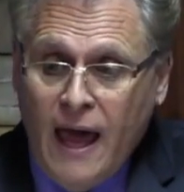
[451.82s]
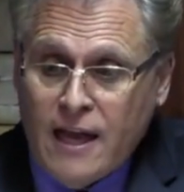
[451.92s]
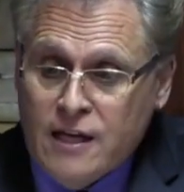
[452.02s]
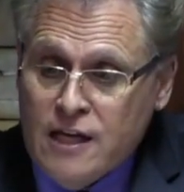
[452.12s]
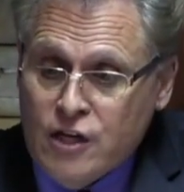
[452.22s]

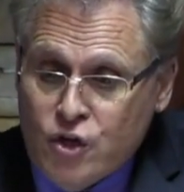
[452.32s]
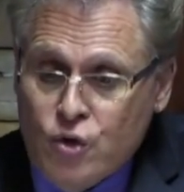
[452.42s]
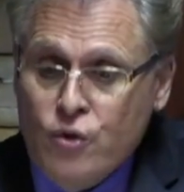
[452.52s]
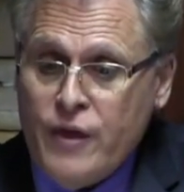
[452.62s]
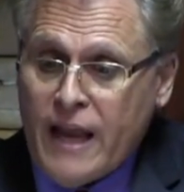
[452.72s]
And he
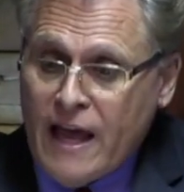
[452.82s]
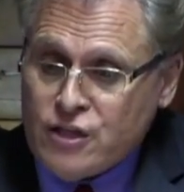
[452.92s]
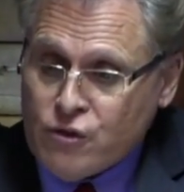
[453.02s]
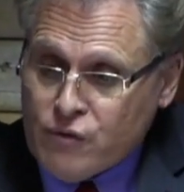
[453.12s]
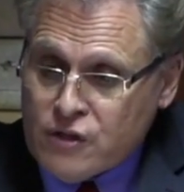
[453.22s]
knew that
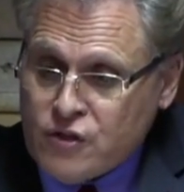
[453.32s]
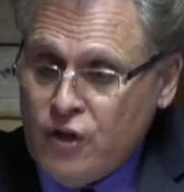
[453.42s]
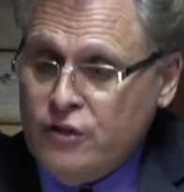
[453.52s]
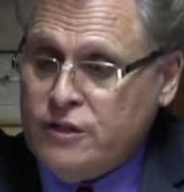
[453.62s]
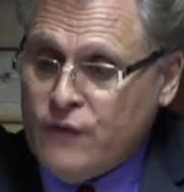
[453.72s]
as a
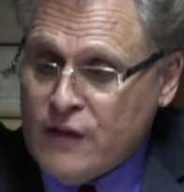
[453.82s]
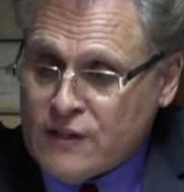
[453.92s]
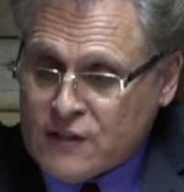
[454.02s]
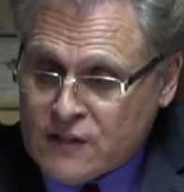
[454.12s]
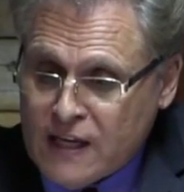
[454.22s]
result of
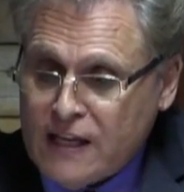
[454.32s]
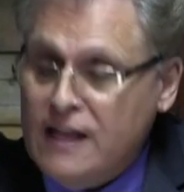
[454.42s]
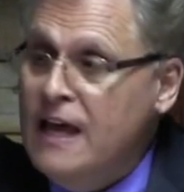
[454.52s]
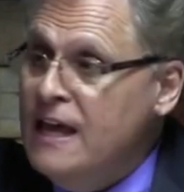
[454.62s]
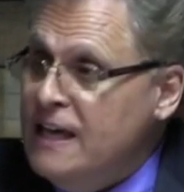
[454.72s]
his
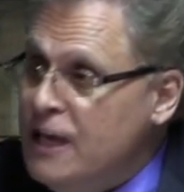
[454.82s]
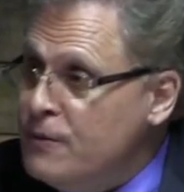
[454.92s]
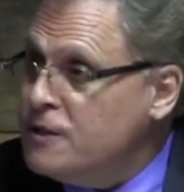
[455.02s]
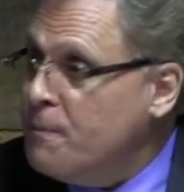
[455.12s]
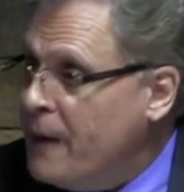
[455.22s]
sin, he
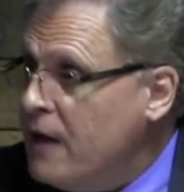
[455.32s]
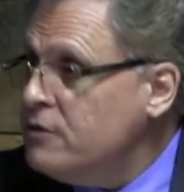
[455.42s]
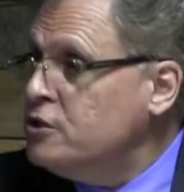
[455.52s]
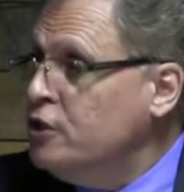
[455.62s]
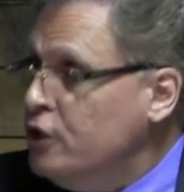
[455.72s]
was
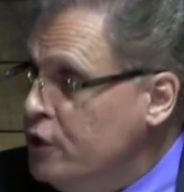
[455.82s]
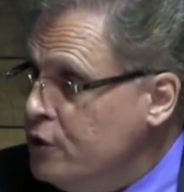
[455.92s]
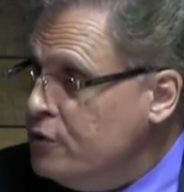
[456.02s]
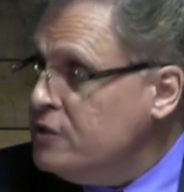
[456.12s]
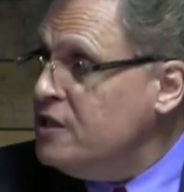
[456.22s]
about to
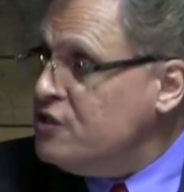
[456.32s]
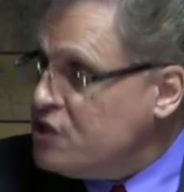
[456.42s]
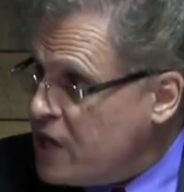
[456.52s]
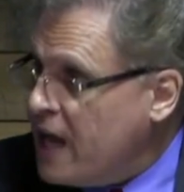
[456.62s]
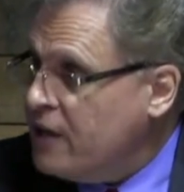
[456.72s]
lose
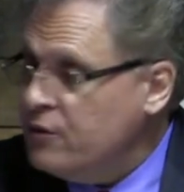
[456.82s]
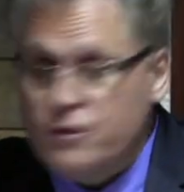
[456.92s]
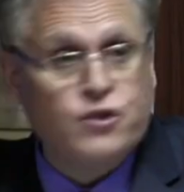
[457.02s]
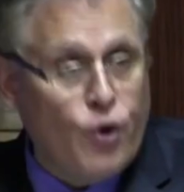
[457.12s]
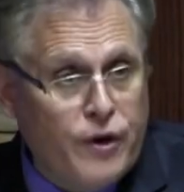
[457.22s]
his child,
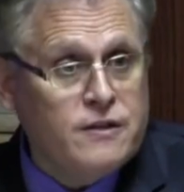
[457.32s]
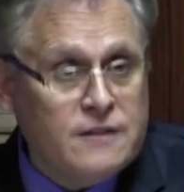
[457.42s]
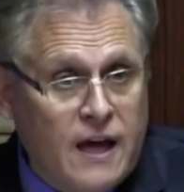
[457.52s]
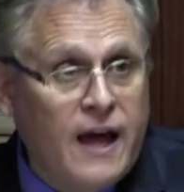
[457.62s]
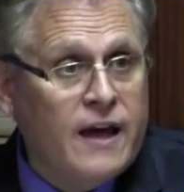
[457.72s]
was going
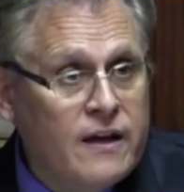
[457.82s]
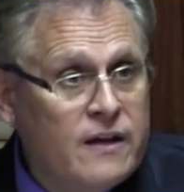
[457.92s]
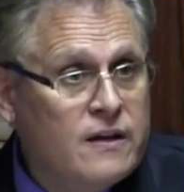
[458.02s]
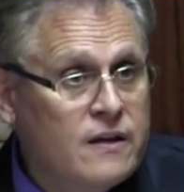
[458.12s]
to die,